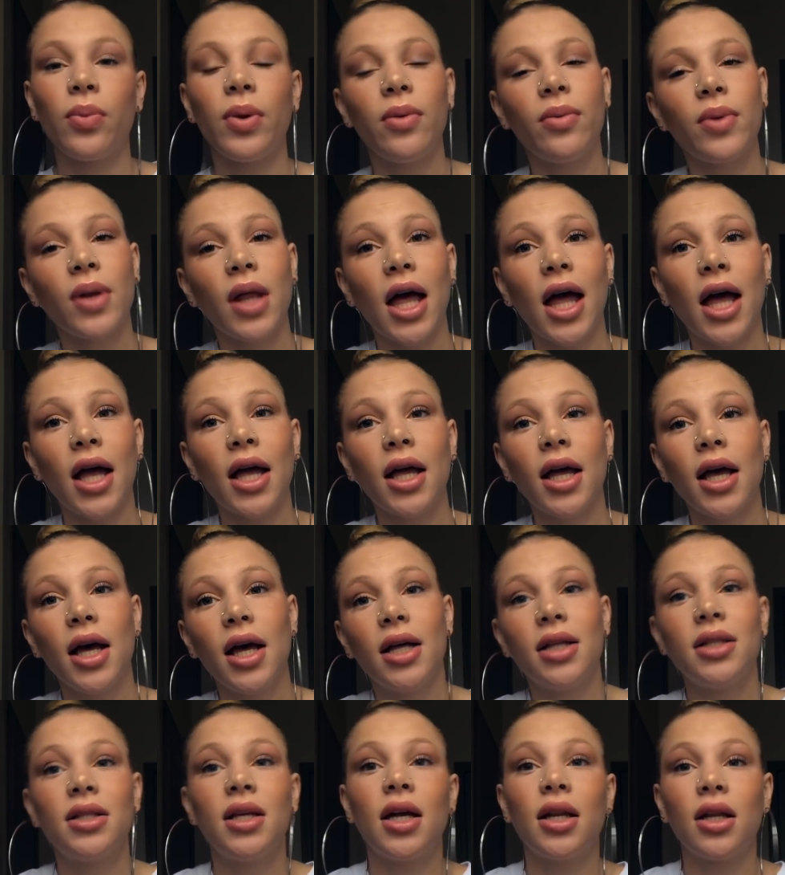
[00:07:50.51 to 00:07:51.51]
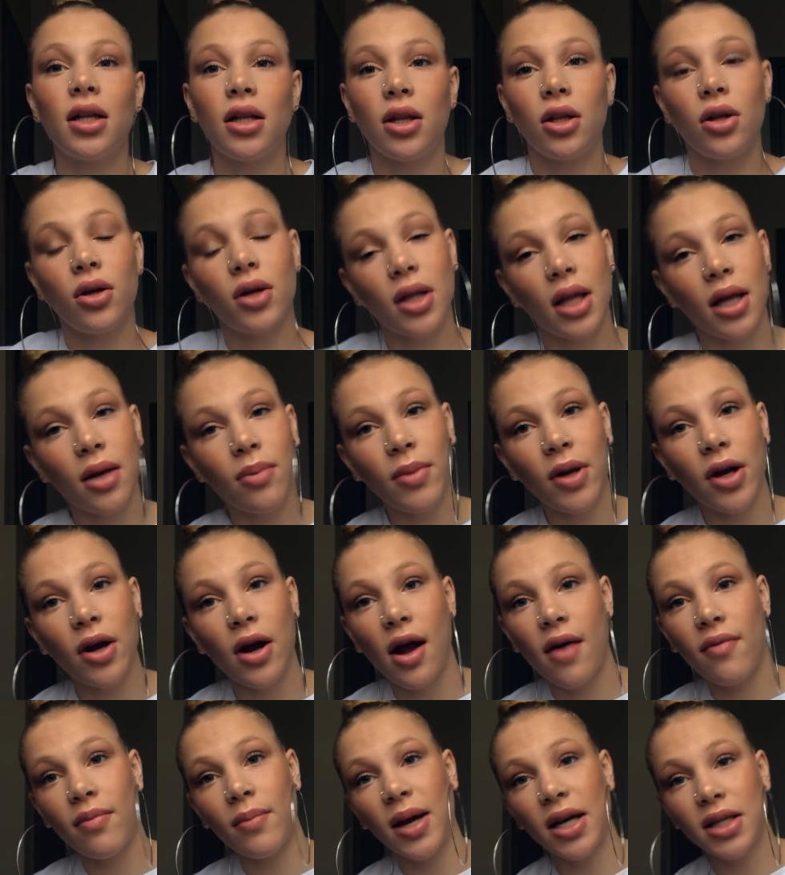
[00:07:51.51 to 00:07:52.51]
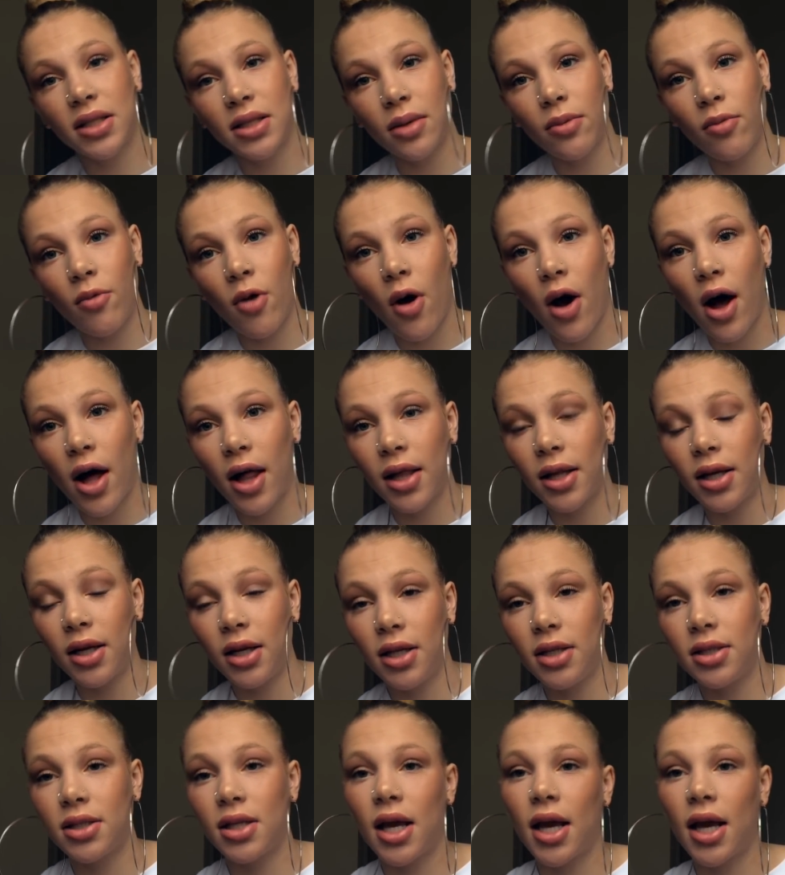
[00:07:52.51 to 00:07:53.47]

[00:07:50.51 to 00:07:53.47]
People that tend to look like me or have my same qualities,